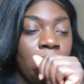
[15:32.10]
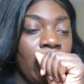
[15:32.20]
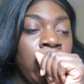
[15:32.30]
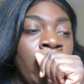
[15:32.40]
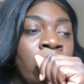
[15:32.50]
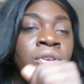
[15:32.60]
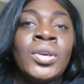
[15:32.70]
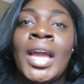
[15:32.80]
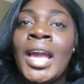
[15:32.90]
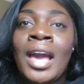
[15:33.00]
You
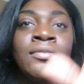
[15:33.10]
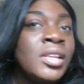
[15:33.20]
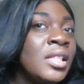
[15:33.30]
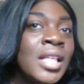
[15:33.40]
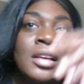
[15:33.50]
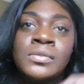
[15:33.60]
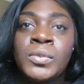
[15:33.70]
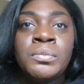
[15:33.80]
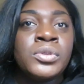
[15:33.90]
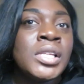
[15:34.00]
can't have 10,000
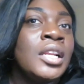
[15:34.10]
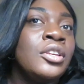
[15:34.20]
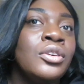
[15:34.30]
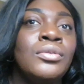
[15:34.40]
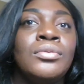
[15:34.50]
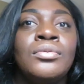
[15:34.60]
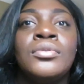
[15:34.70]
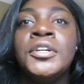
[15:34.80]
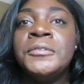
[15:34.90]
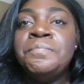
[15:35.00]
people telling
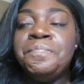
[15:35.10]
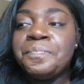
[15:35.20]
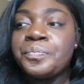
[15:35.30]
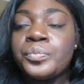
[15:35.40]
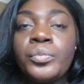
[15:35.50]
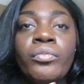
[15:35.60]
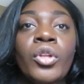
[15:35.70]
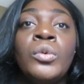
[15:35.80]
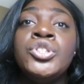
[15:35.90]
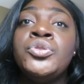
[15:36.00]
you
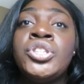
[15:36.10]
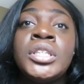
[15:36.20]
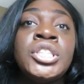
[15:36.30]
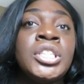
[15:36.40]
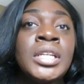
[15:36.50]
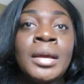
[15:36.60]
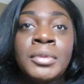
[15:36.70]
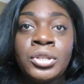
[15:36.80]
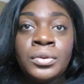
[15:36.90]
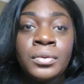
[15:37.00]
what you should and should
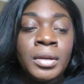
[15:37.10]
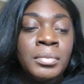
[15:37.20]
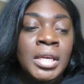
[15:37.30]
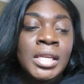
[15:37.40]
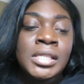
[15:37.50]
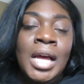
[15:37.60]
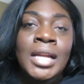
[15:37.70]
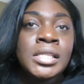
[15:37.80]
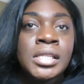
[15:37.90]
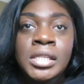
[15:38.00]
not be doing, because
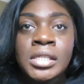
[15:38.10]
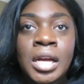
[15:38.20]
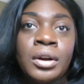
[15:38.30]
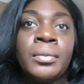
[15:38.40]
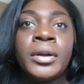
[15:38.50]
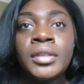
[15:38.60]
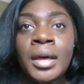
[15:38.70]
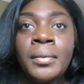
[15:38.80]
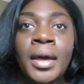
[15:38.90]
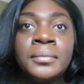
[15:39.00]
honestly, it's not going to work
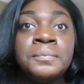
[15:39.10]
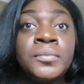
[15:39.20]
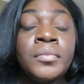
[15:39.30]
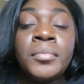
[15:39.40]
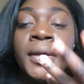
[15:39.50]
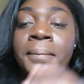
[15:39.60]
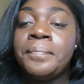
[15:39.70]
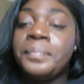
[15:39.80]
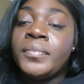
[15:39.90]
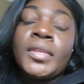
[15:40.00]
that way. But
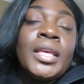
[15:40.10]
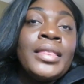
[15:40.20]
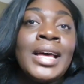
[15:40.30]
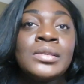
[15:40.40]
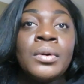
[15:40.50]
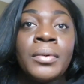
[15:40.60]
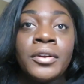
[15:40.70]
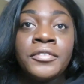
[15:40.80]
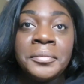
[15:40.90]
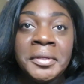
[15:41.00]
that's what
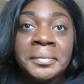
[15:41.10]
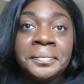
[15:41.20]
worked for me.